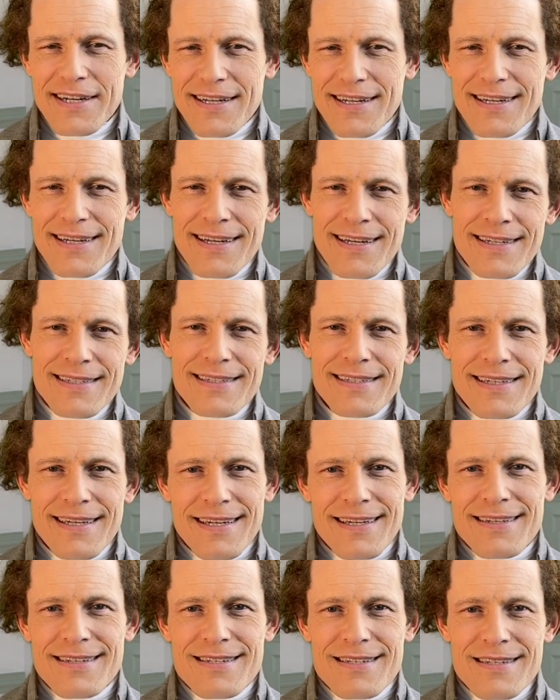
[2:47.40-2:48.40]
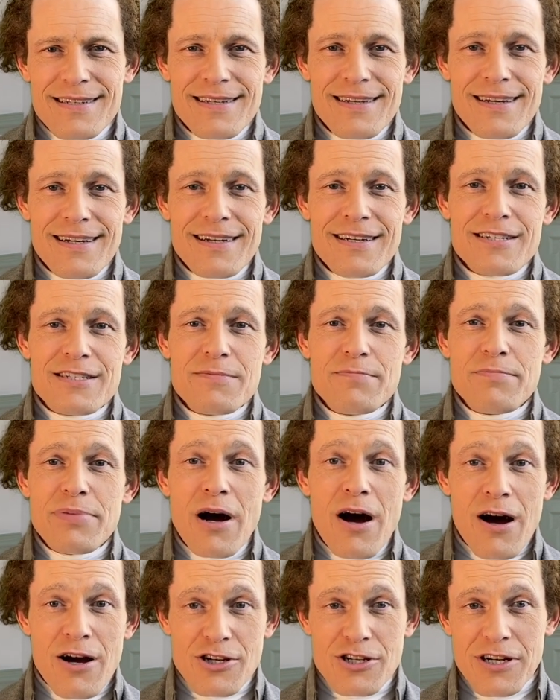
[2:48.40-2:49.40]
It is at least
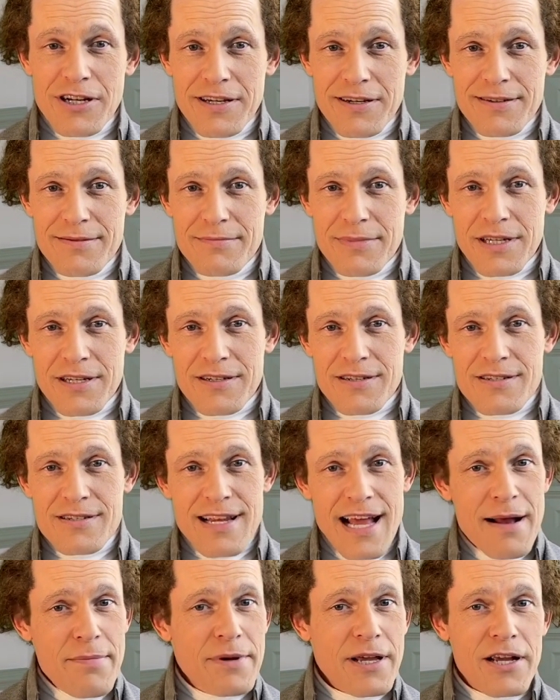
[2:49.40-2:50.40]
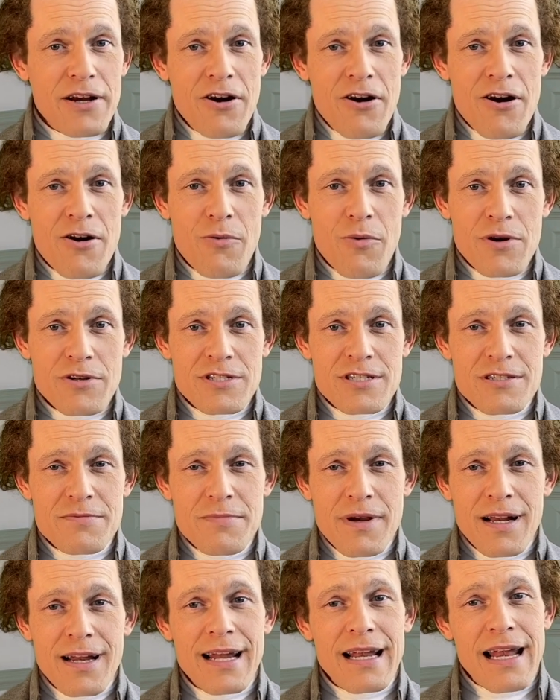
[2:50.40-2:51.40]
partially because Dabney Carr wasn't
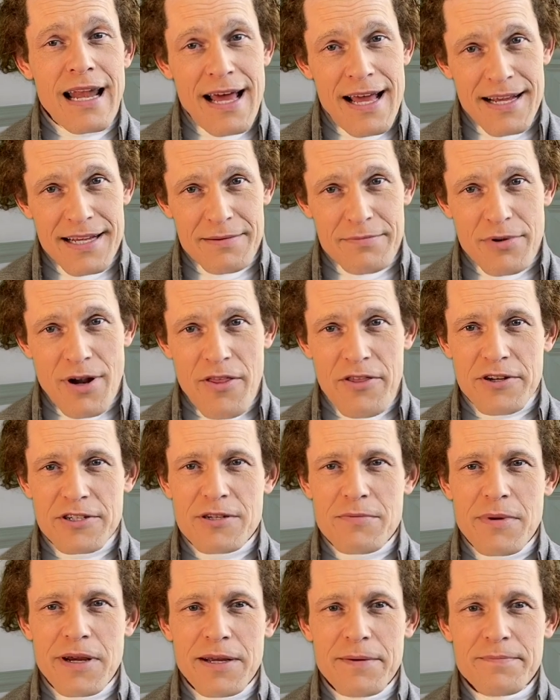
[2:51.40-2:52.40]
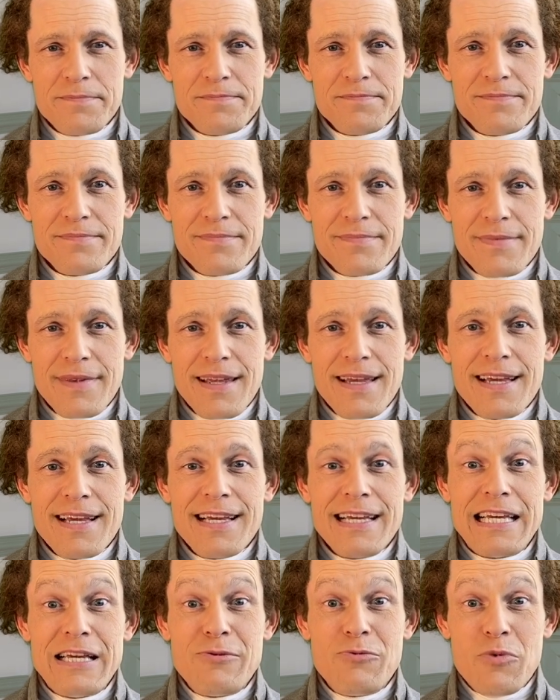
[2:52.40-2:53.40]
merely like a brother to me.
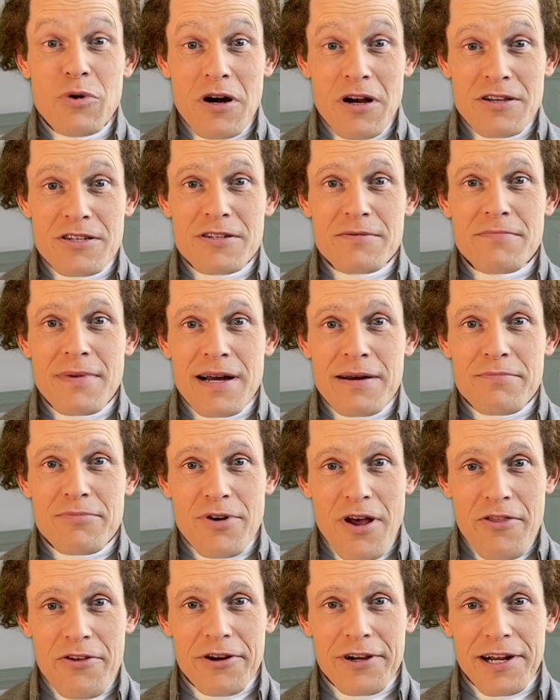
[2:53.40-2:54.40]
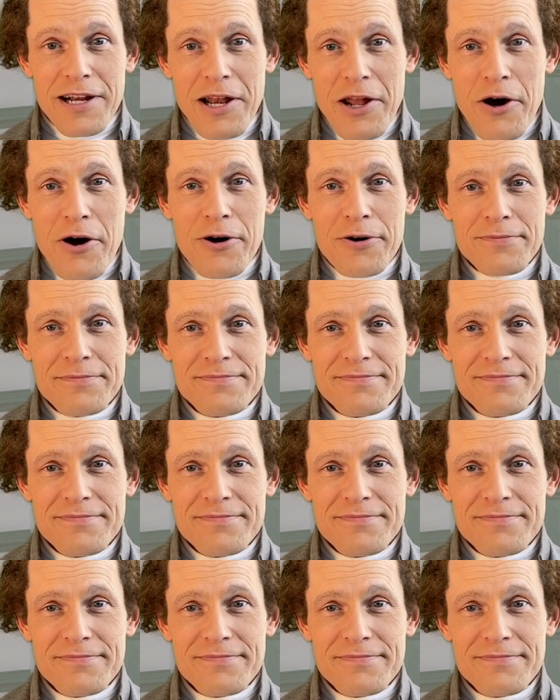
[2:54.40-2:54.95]
He was my brother-in-law.